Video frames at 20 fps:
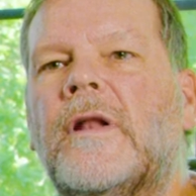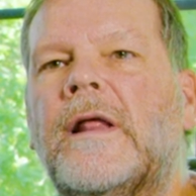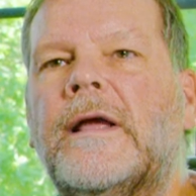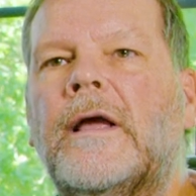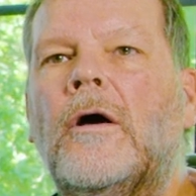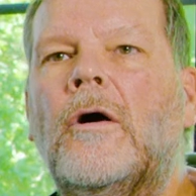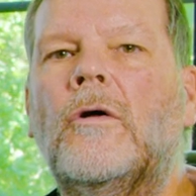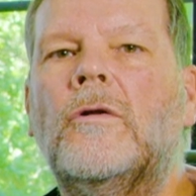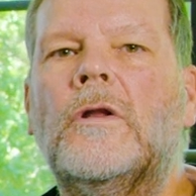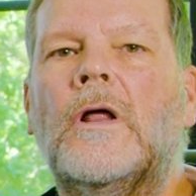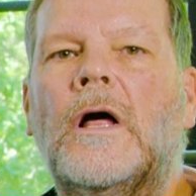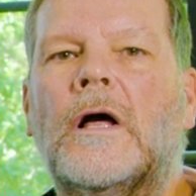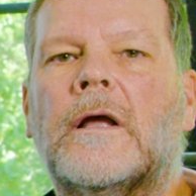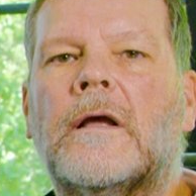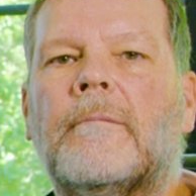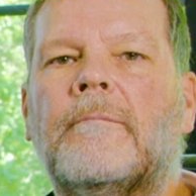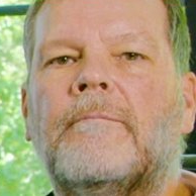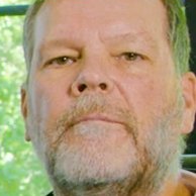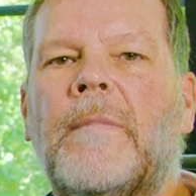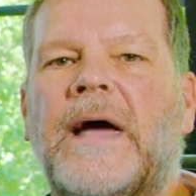like, oh,
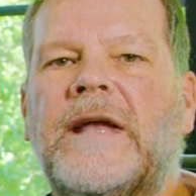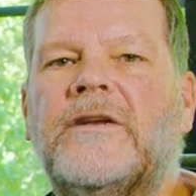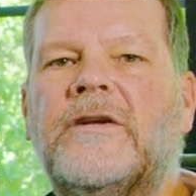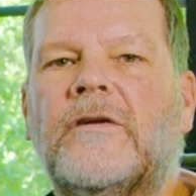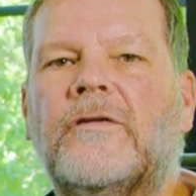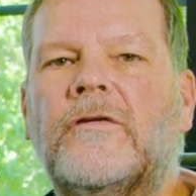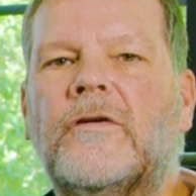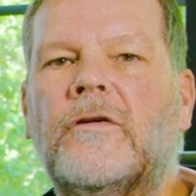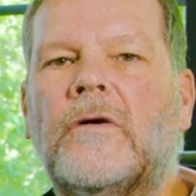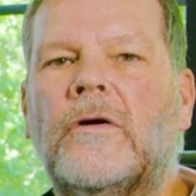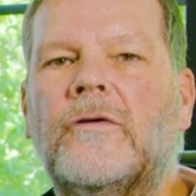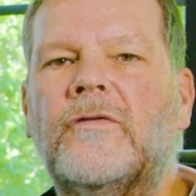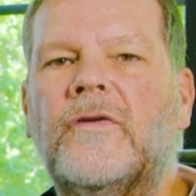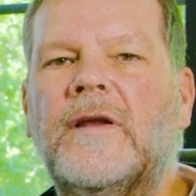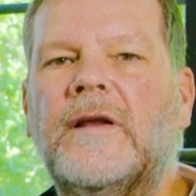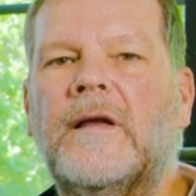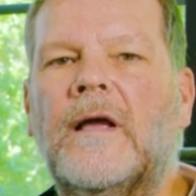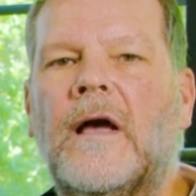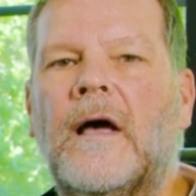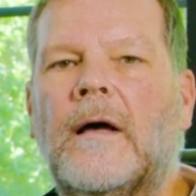look, my adjusted gross
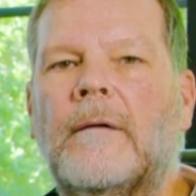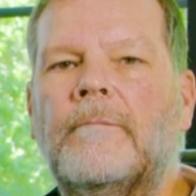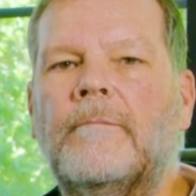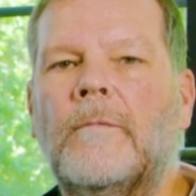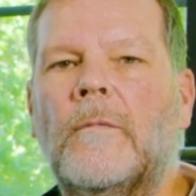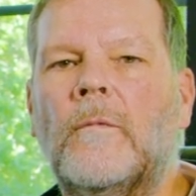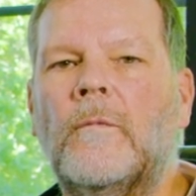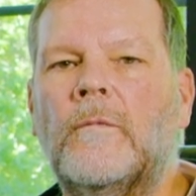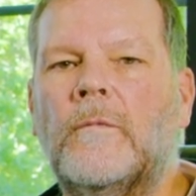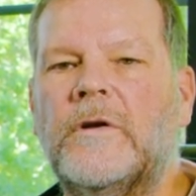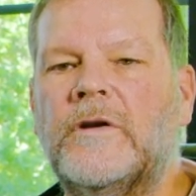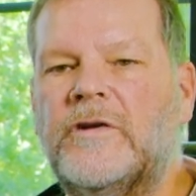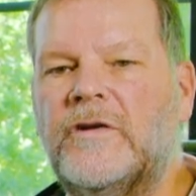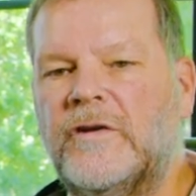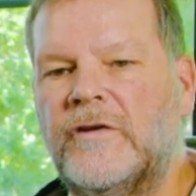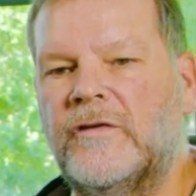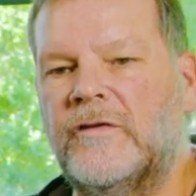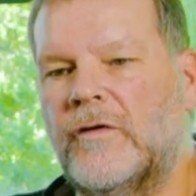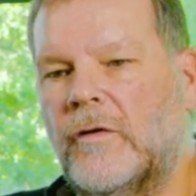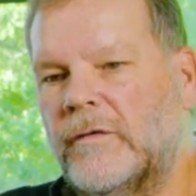income, which
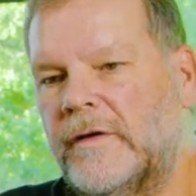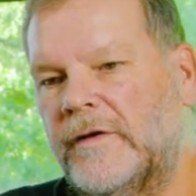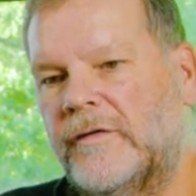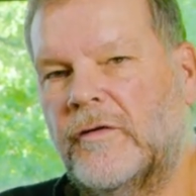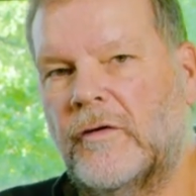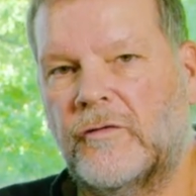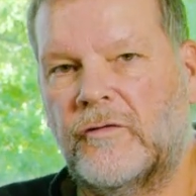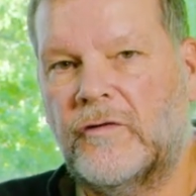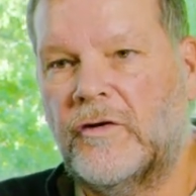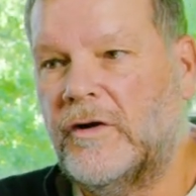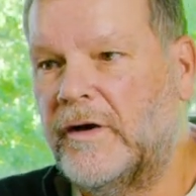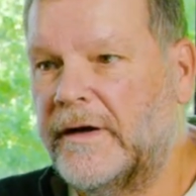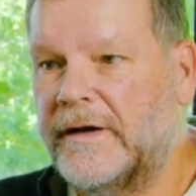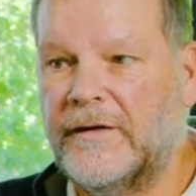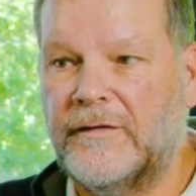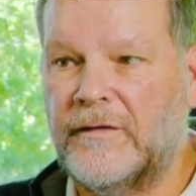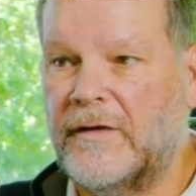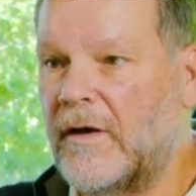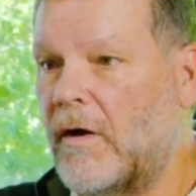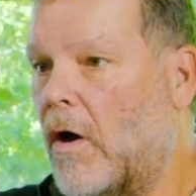is only Social Security
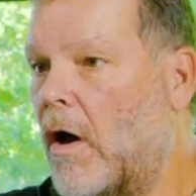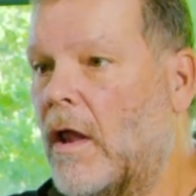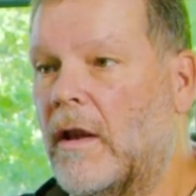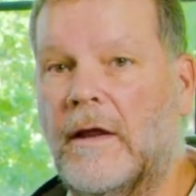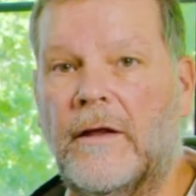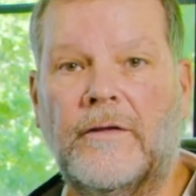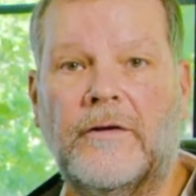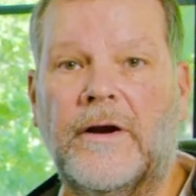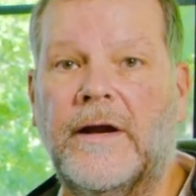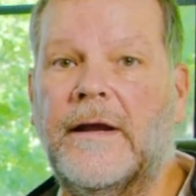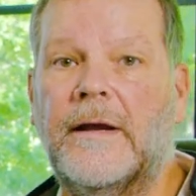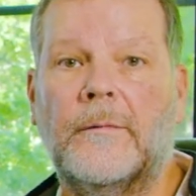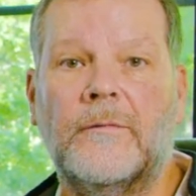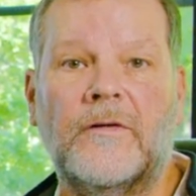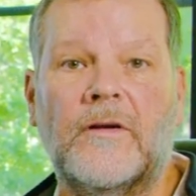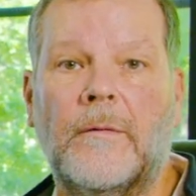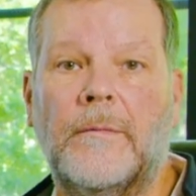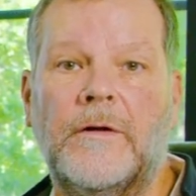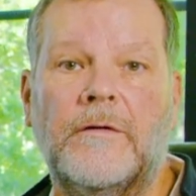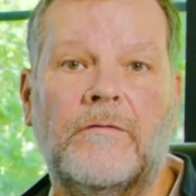because all other income's
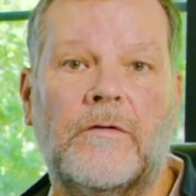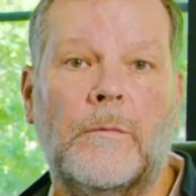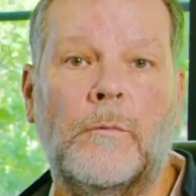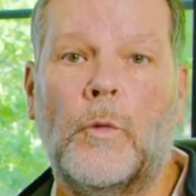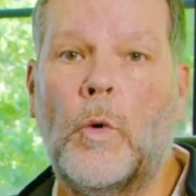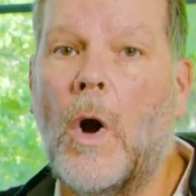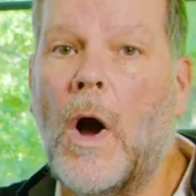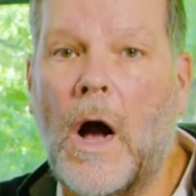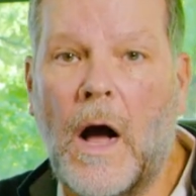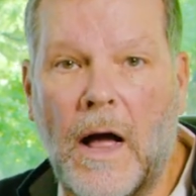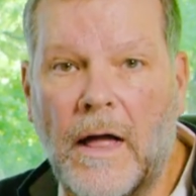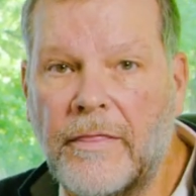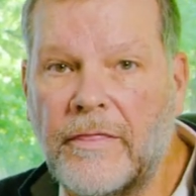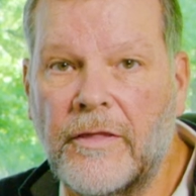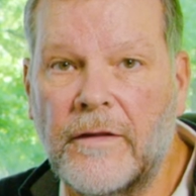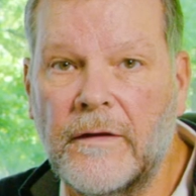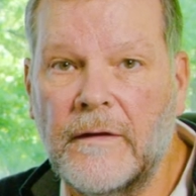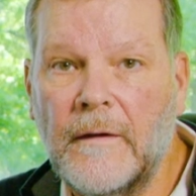coming from Roth,